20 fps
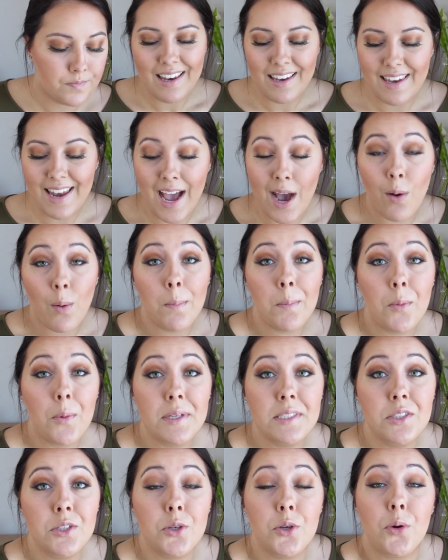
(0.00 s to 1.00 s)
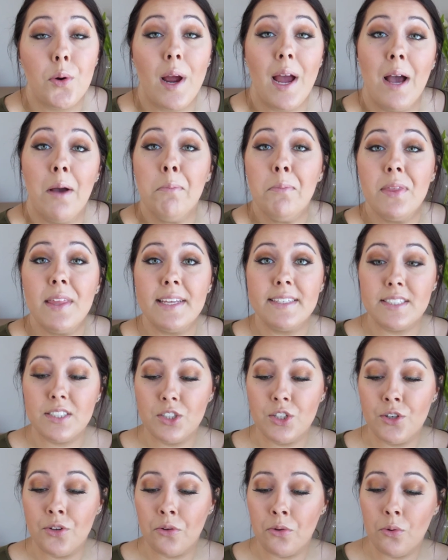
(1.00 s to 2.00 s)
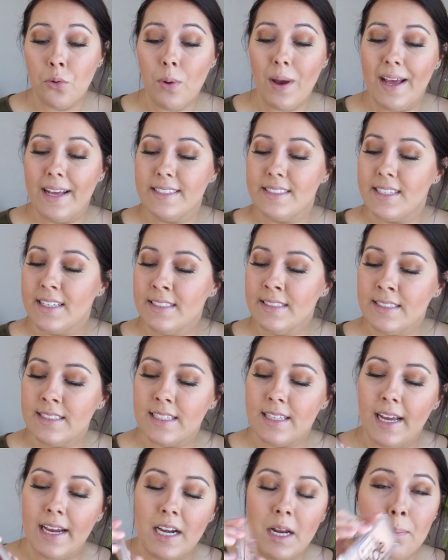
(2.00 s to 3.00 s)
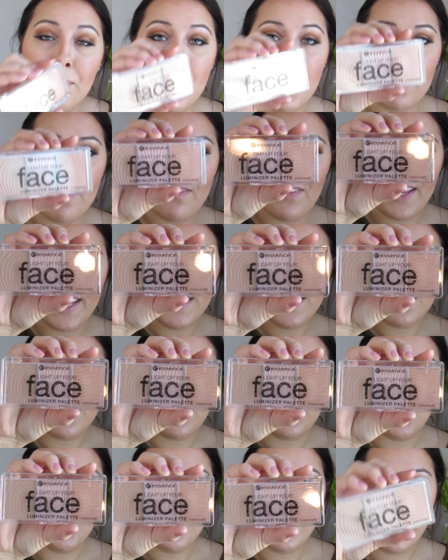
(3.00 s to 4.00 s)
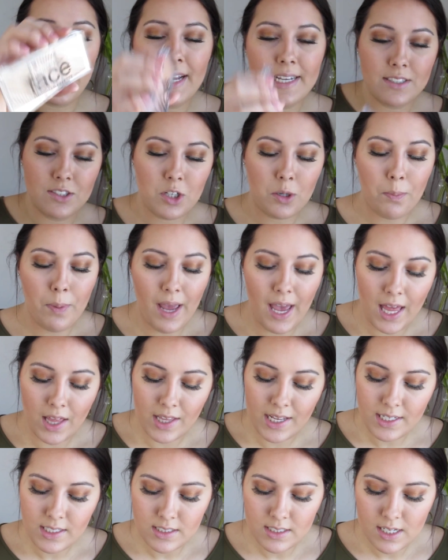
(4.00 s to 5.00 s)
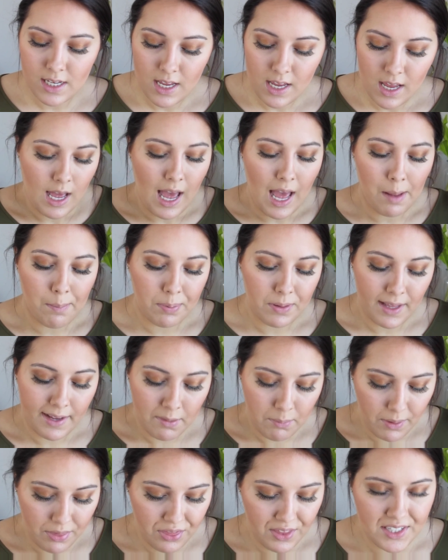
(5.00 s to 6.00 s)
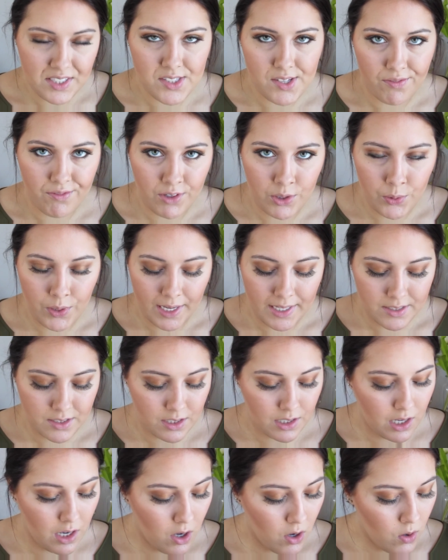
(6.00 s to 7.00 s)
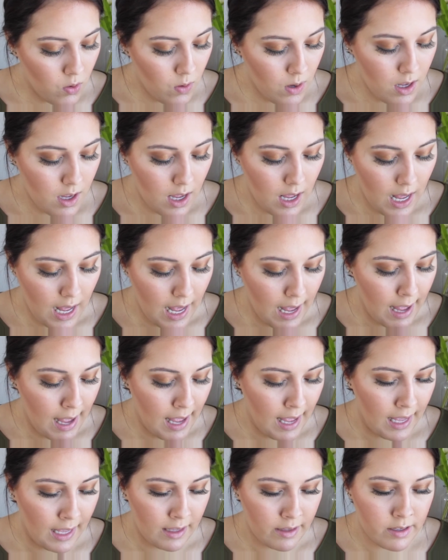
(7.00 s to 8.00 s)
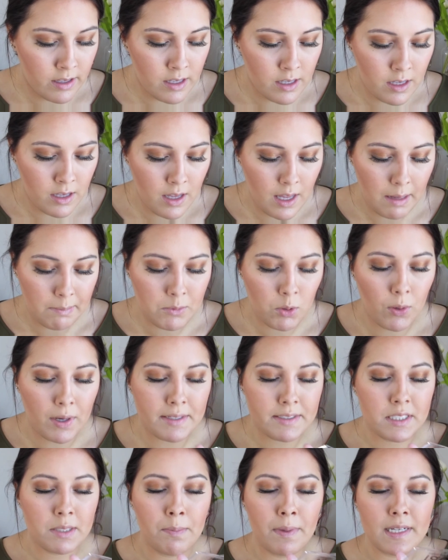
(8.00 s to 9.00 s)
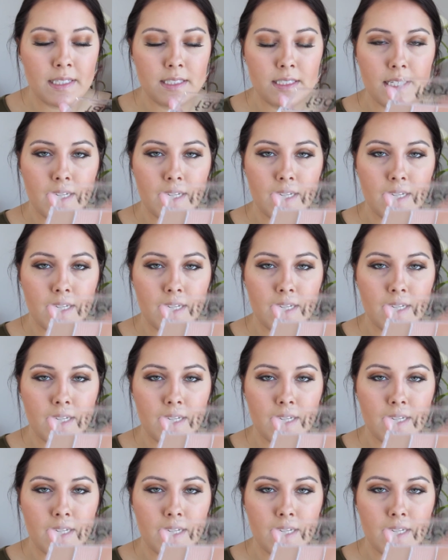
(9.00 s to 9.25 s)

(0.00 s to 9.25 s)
Now I'm going to grab this new Essence Light Up Your Face Luminizer palette. I played with this a few days ago. I am going to mix